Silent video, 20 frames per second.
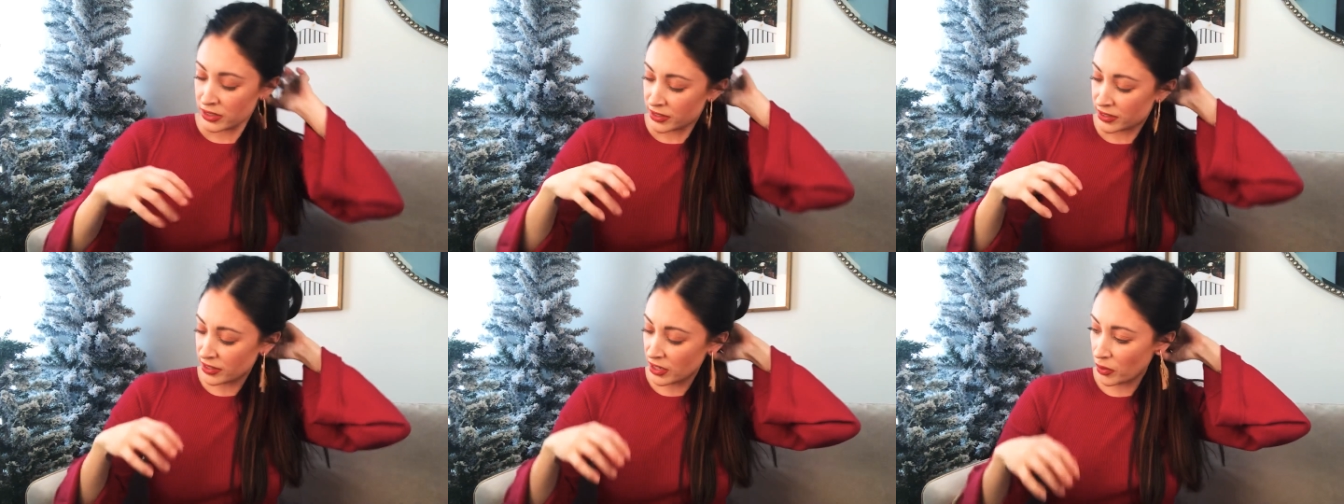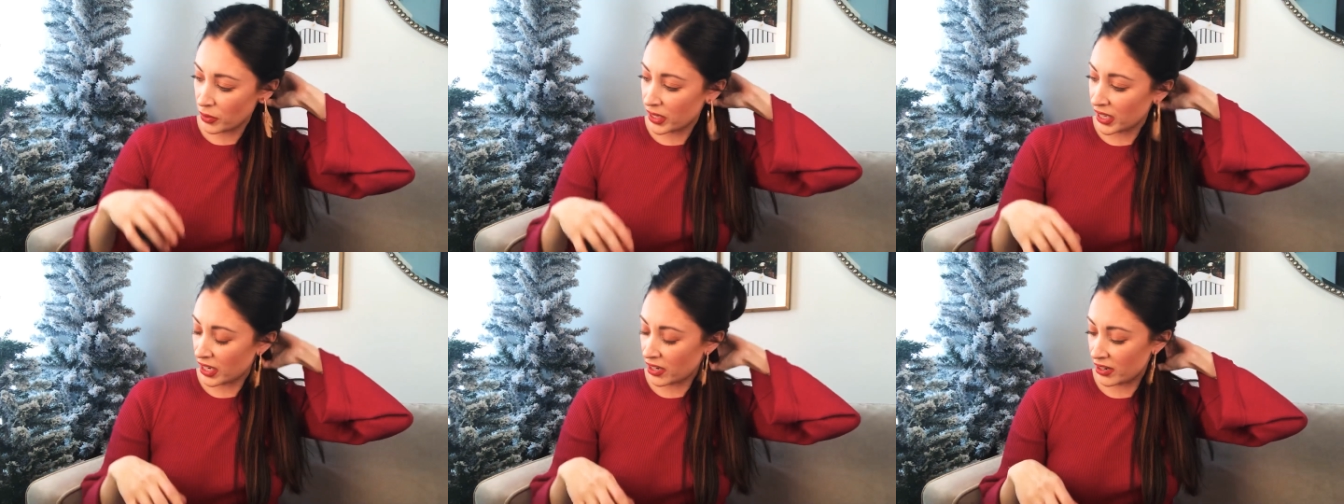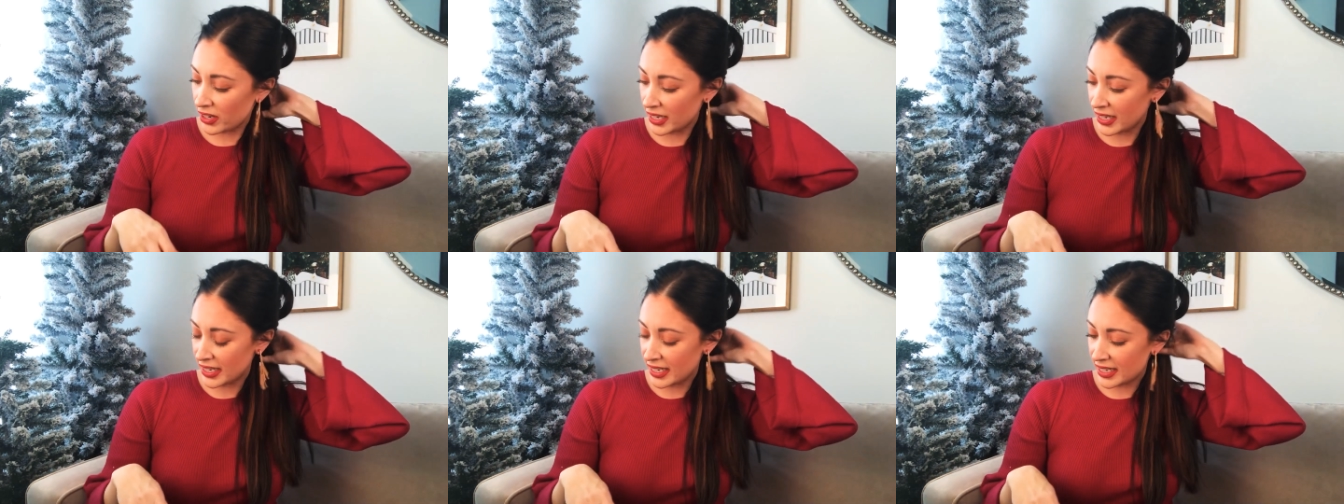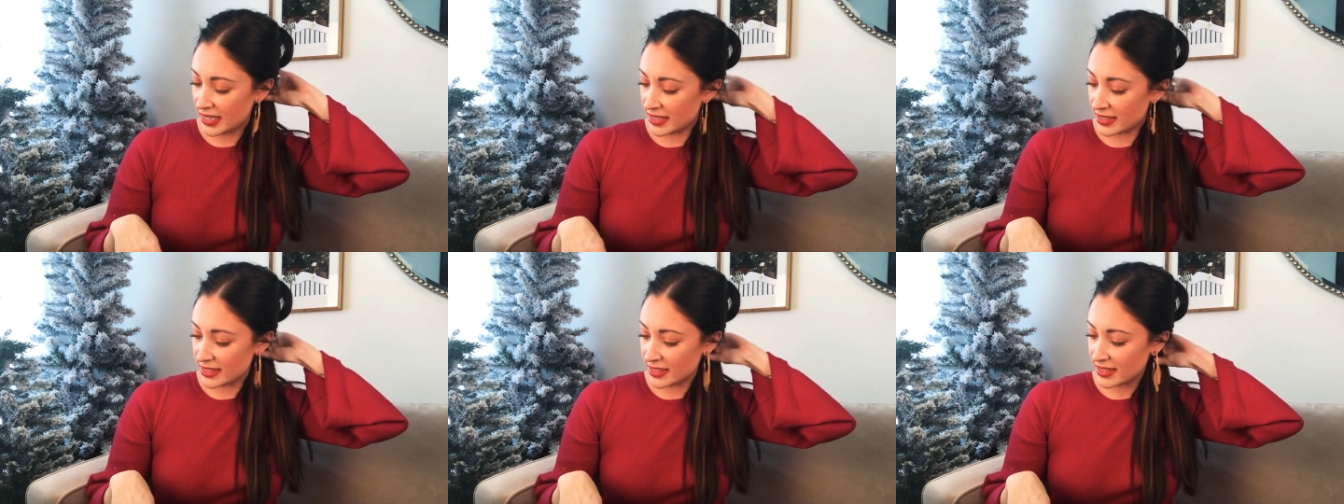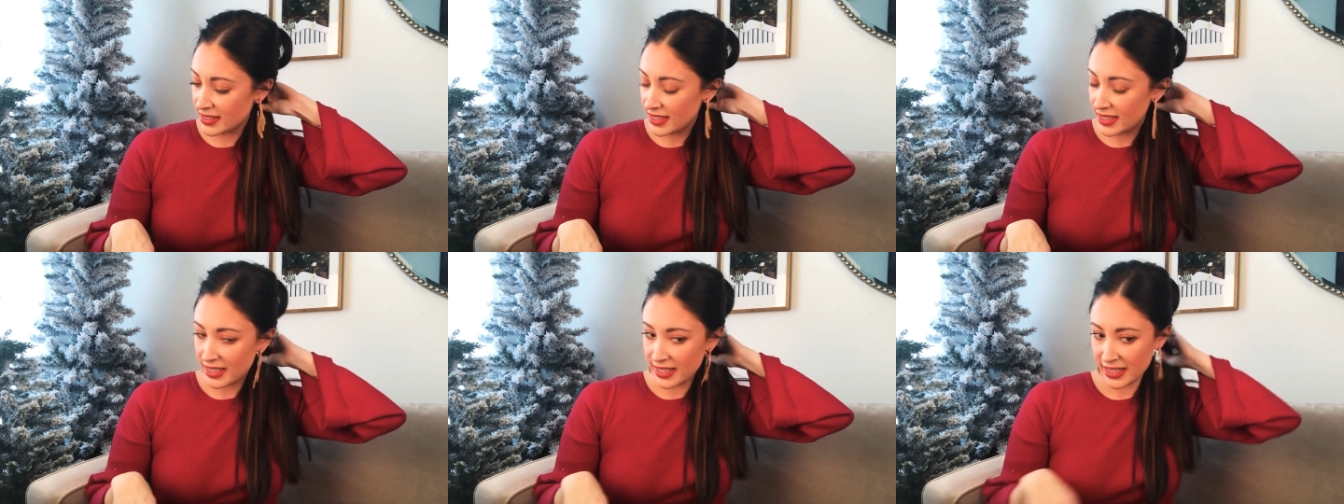So here
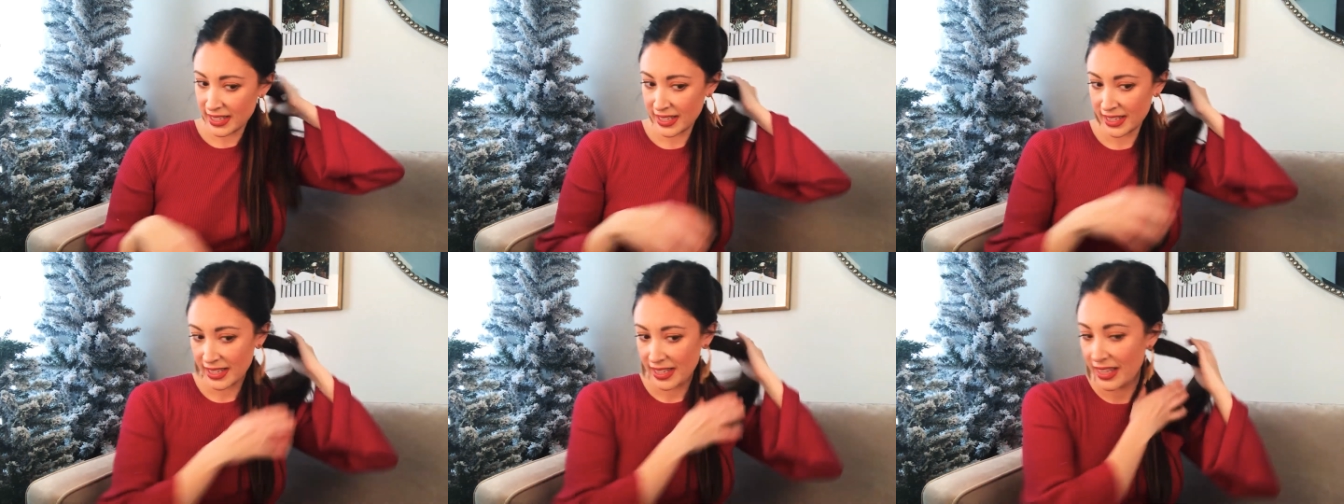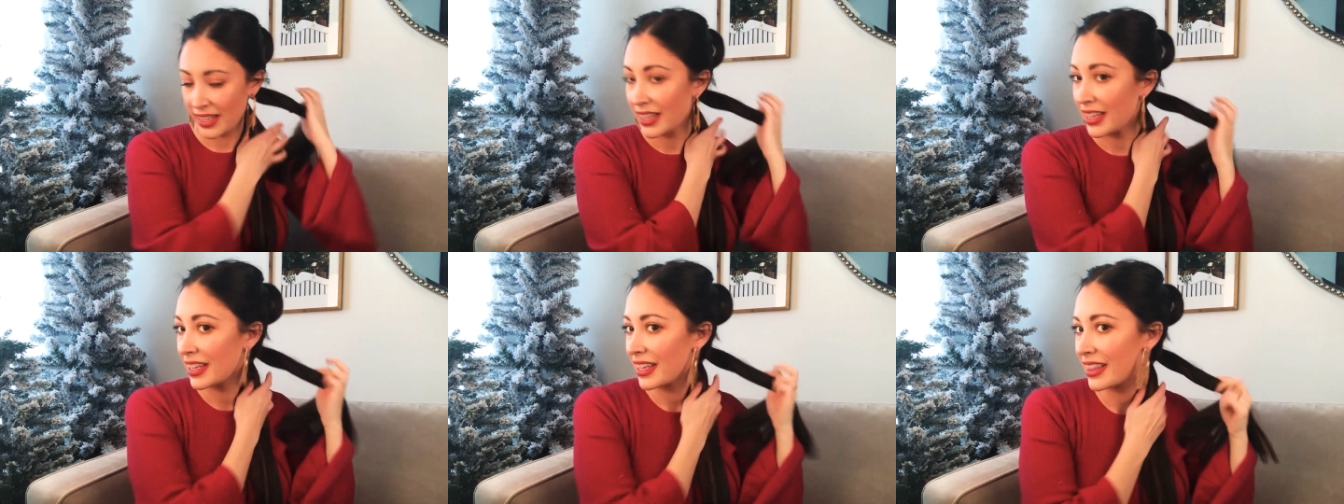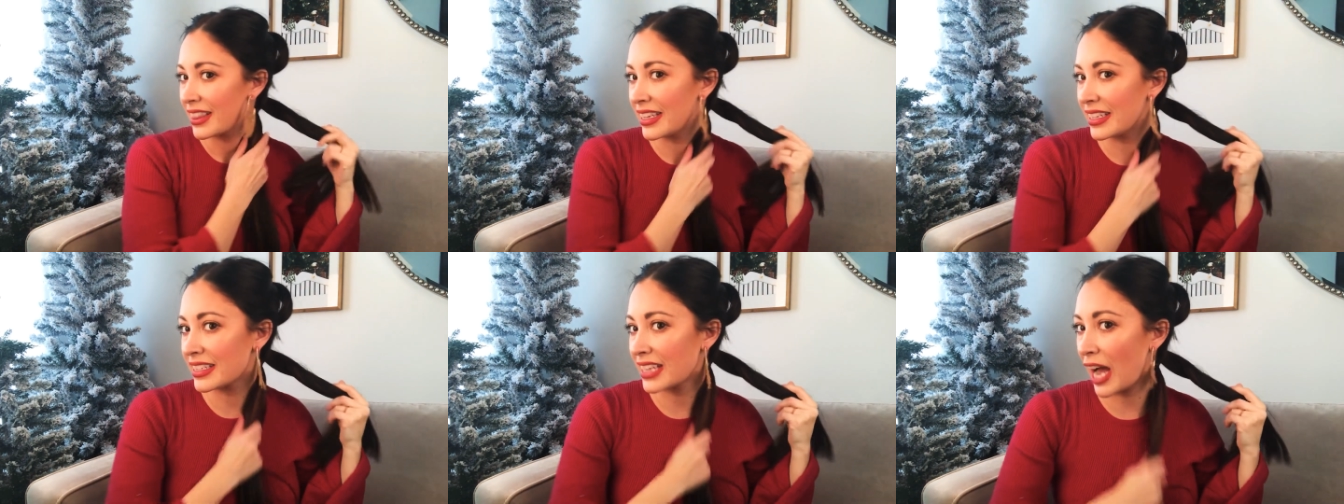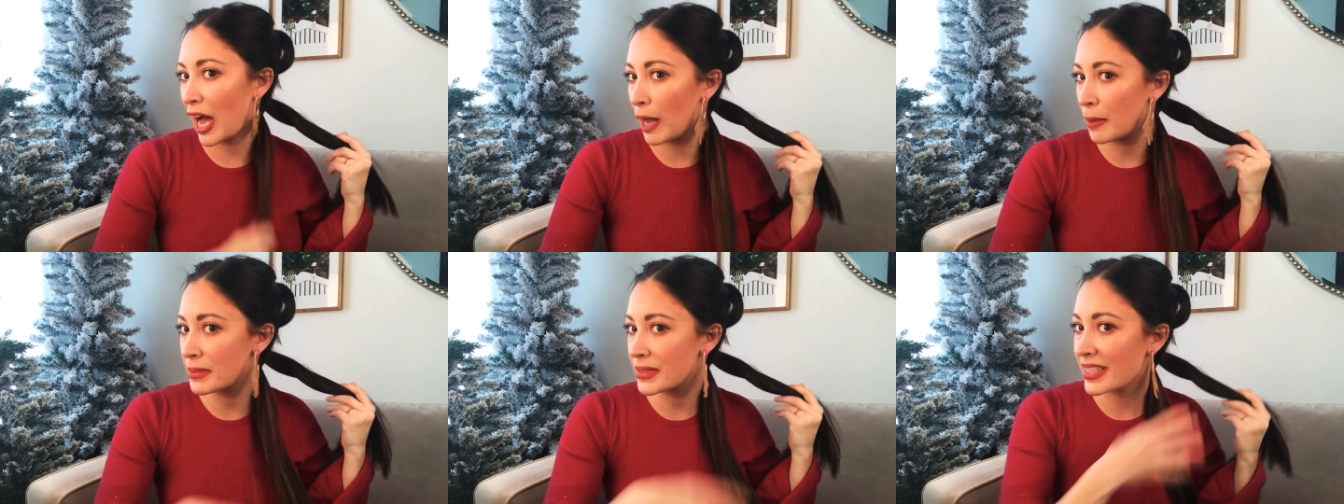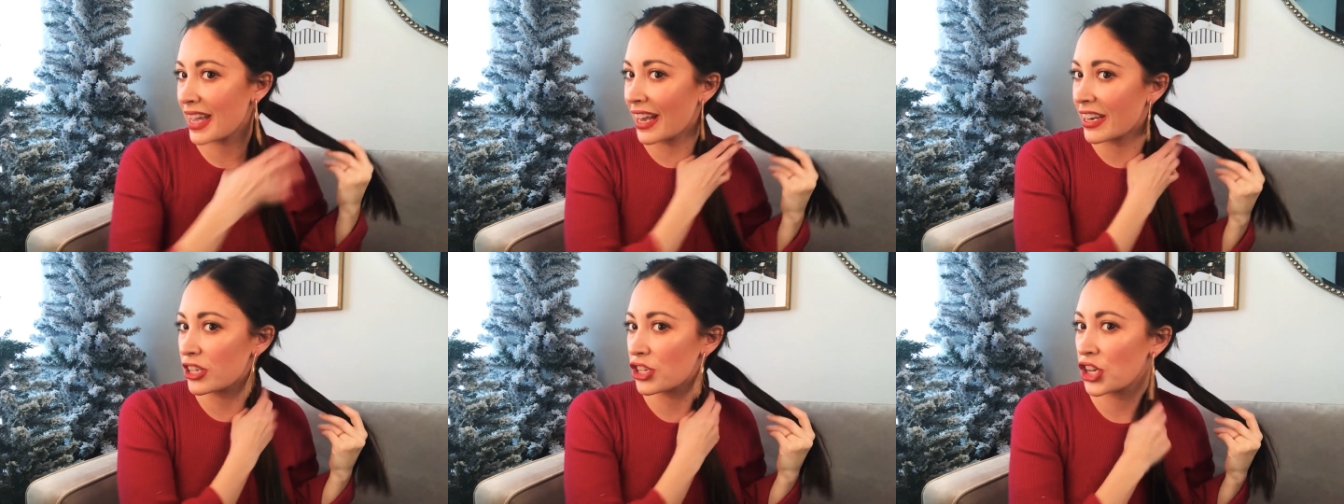is the top
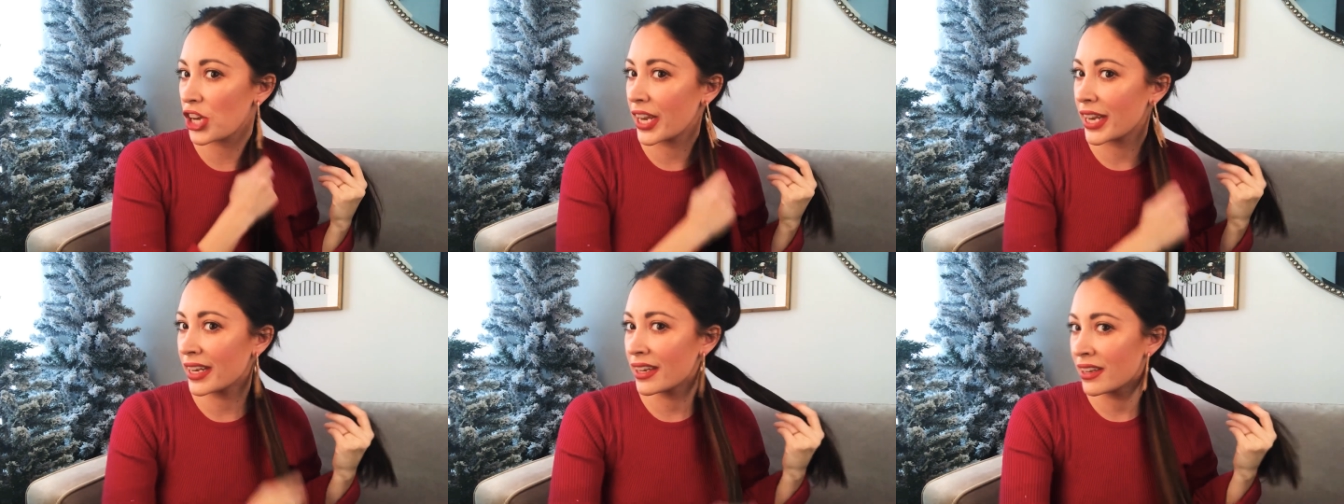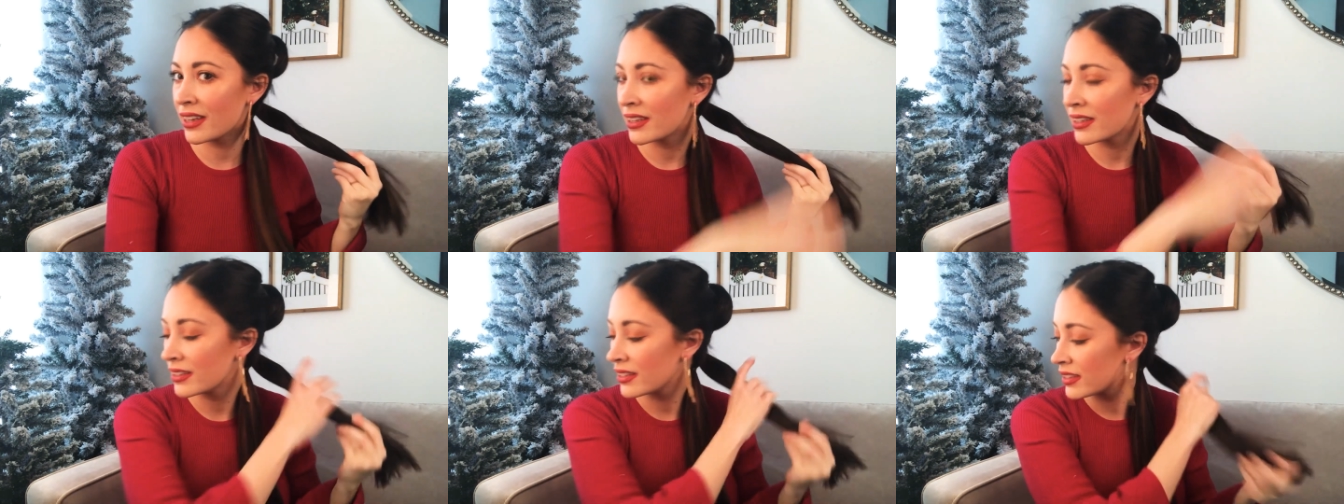section.